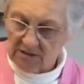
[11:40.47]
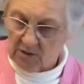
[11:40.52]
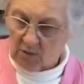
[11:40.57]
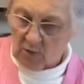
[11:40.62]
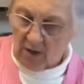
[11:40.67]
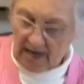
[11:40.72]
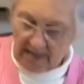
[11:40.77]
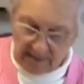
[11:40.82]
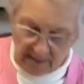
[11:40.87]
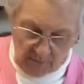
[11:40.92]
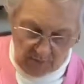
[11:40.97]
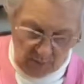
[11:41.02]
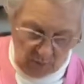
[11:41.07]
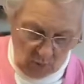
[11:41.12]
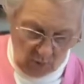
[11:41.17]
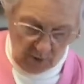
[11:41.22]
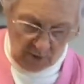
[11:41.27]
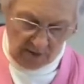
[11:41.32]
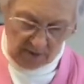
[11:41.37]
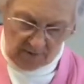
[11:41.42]
so I can
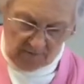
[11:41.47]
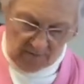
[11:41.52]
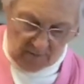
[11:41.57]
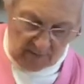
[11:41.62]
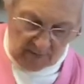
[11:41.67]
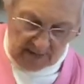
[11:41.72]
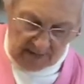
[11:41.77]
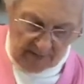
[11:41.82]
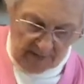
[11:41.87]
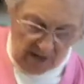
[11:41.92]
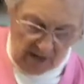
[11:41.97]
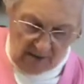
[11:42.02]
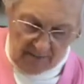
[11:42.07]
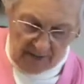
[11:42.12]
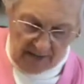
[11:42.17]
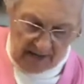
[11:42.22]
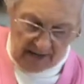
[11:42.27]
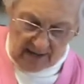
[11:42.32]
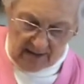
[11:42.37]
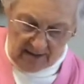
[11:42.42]
pour it over my pot
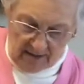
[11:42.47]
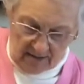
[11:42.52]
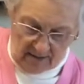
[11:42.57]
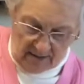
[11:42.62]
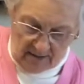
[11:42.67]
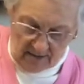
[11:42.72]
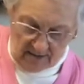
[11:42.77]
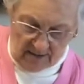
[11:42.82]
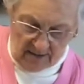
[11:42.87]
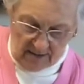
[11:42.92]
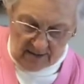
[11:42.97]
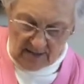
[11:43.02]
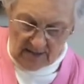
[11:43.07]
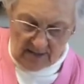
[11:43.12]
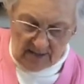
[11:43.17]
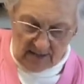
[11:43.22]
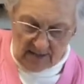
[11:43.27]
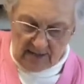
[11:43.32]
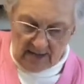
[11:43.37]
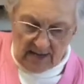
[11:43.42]
pie.
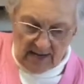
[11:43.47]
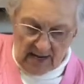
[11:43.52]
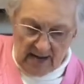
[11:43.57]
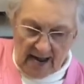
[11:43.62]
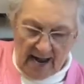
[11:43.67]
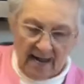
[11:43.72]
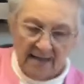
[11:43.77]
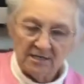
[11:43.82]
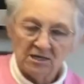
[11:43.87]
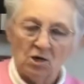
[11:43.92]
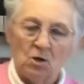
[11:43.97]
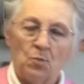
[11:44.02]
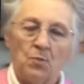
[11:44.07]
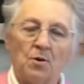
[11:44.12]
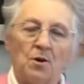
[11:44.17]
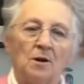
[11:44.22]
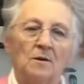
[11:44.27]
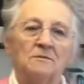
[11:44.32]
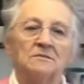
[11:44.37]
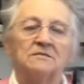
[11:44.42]
I told
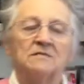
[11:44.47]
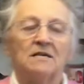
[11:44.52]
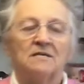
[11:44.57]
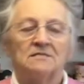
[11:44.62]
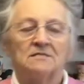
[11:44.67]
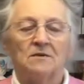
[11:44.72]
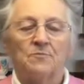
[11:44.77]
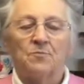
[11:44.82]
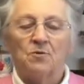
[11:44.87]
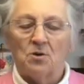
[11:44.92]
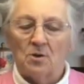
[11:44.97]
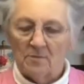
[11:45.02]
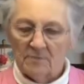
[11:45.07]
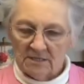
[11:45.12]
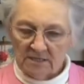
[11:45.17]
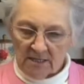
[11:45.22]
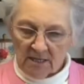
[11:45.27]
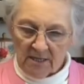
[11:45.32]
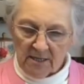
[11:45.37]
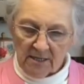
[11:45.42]
Promise, I said,
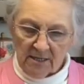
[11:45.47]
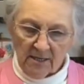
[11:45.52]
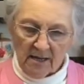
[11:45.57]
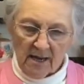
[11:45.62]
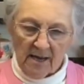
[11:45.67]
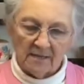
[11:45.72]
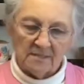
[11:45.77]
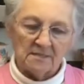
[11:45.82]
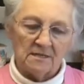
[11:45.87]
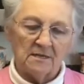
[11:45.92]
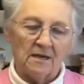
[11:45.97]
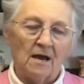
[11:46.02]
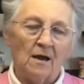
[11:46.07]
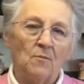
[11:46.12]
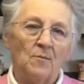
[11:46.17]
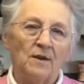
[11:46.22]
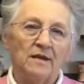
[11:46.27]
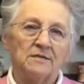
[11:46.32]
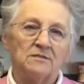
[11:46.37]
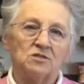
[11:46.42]
Promise, honey, I said,
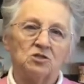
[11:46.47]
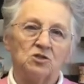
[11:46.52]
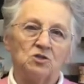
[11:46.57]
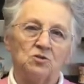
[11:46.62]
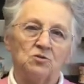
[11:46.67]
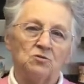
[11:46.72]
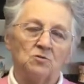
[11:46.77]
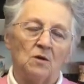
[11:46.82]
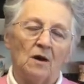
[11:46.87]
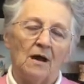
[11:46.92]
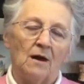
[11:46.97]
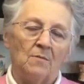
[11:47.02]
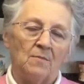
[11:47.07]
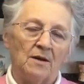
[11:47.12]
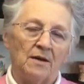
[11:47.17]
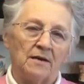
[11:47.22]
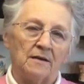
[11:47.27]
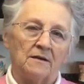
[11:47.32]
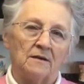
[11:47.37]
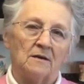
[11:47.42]
I'll make two. I'll
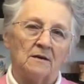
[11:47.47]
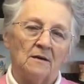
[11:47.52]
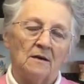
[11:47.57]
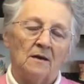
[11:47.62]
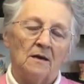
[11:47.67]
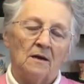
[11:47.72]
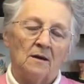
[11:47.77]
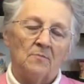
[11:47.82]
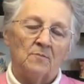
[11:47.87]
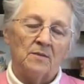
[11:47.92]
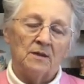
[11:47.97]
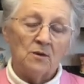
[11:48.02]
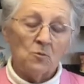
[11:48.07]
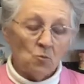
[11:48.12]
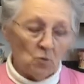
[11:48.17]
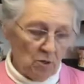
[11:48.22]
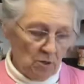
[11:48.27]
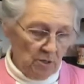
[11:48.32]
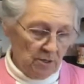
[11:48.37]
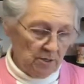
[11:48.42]
make me
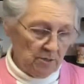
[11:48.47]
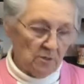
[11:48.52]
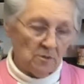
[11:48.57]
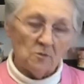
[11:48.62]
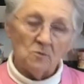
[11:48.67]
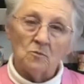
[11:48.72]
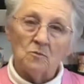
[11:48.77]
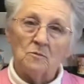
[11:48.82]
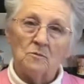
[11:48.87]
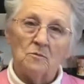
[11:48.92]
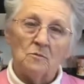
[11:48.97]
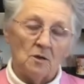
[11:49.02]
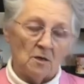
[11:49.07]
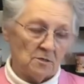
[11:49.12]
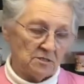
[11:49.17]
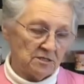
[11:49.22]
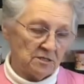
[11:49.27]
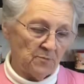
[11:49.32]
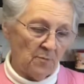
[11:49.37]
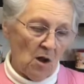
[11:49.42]
one,
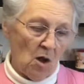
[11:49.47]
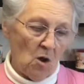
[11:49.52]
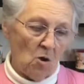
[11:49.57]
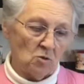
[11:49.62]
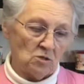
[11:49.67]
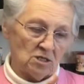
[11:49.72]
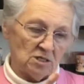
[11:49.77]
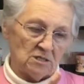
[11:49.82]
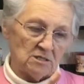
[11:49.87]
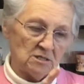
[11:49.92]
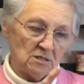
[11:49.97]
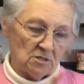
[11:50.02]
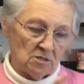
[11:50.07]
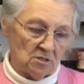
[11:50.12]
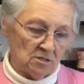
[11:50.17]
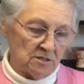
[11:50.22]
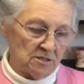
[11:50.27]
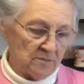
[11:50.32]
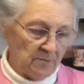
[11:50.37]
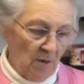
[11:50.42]
a small, just a
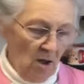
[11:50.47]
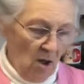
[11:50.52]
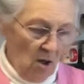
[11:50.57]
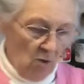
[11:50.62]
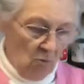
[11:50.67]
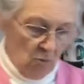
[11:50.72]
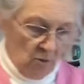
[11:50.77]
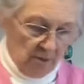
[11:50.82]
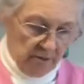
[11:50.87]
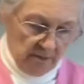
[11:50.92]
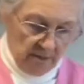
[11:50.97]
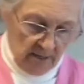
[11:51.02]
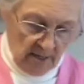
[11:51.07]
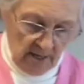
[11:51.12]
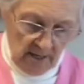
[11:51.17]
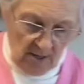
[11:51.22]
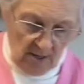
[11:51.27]
little small one